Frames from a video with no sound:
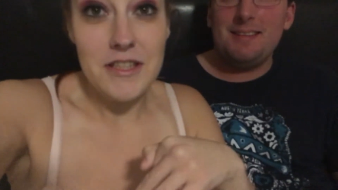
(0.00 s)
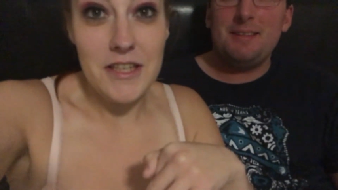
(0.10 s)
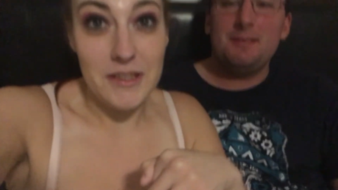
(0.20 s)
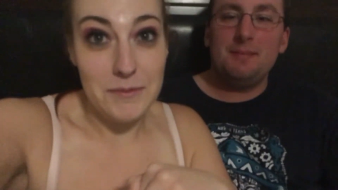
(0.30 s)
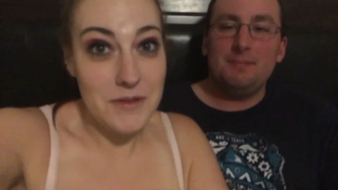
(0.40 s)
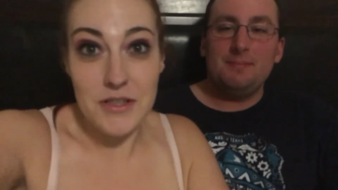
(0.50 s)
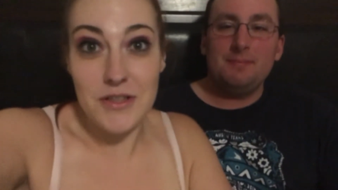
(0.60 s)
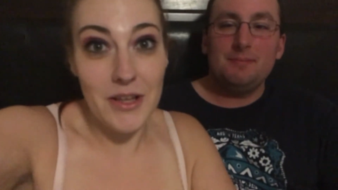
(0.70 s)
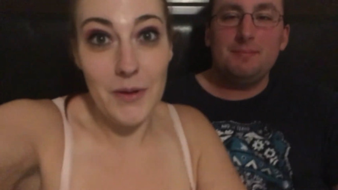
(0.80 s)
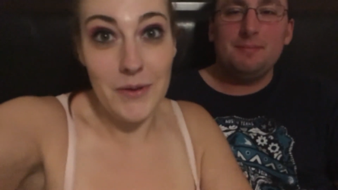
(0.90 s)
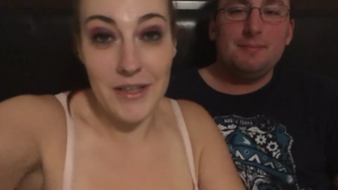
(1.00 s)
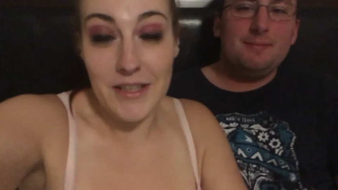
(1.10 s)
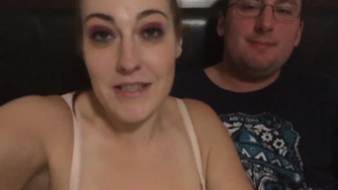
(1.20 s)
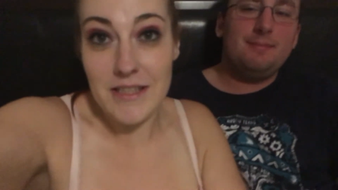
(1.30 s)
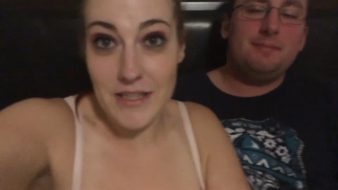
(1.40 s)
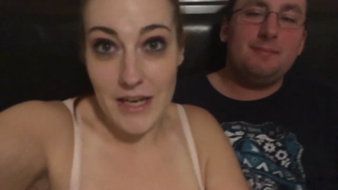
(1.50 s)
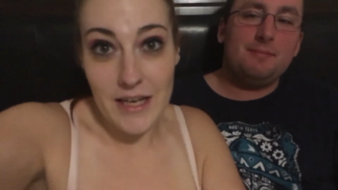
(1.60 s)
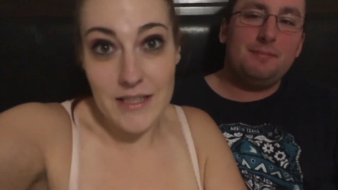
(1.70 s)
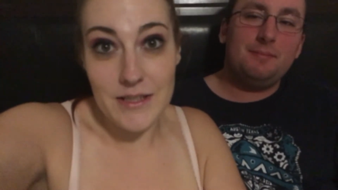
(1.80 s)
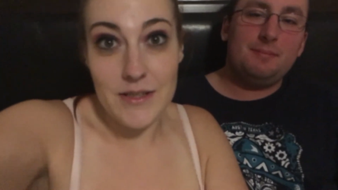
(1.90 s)
Speaker 1: dimmed, so you couldn't see
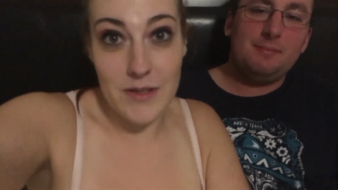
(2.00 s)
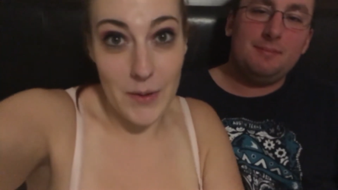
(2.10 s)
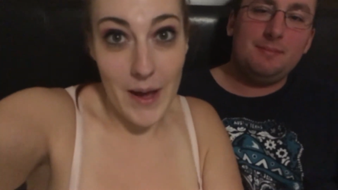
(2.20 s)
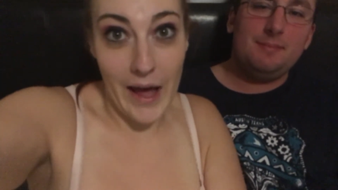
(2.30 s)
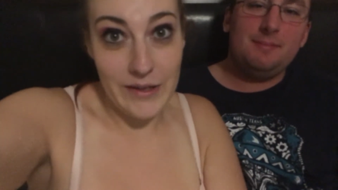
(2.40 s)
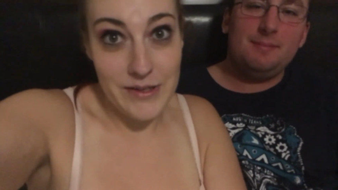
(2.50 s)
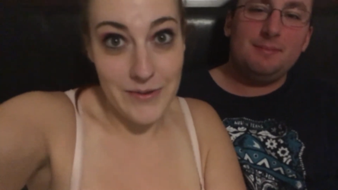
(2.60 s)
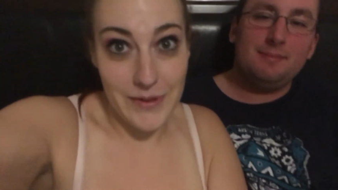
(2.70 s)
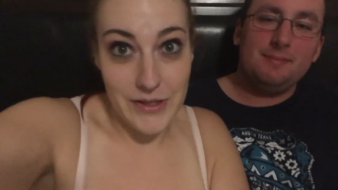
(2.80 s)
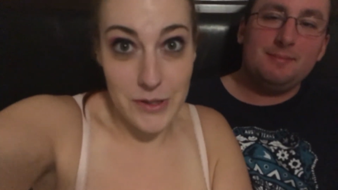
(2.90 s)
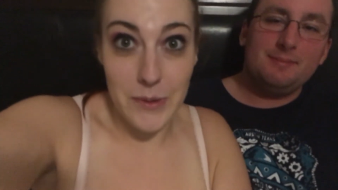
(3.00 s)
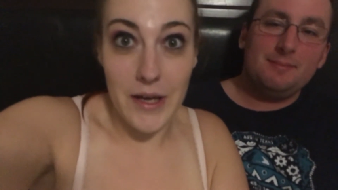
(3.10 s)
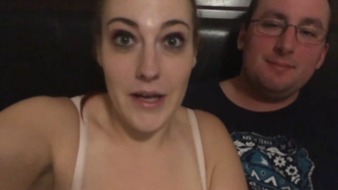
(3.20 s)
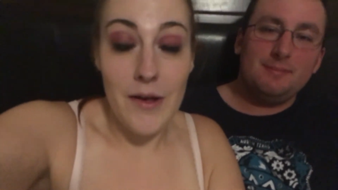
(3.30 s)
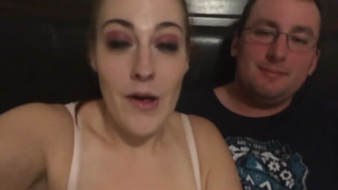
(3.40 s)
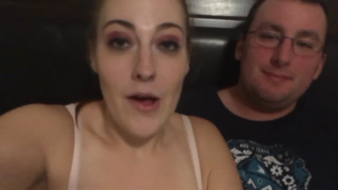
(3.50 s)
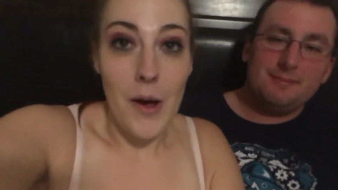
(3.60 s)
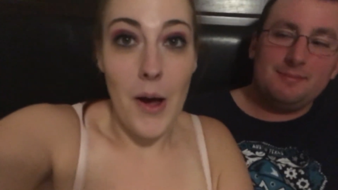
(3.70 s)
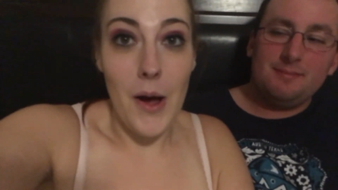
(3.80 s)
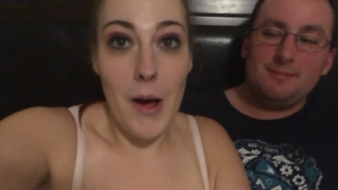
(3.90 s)
us, so I had to redo it.
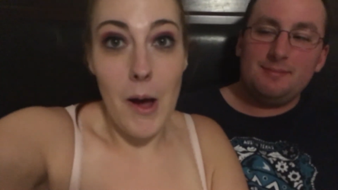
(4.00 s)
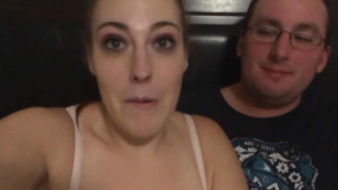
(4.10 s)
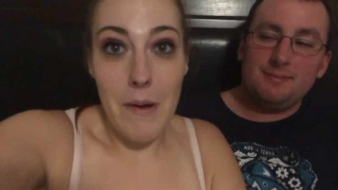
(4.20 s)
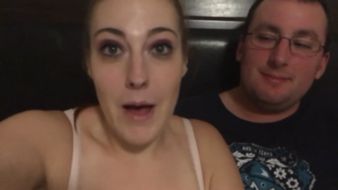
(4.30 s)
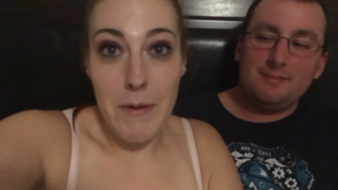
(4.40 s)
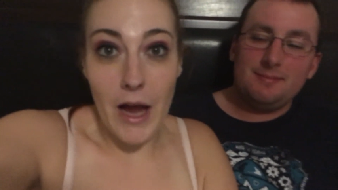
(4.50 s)
I'm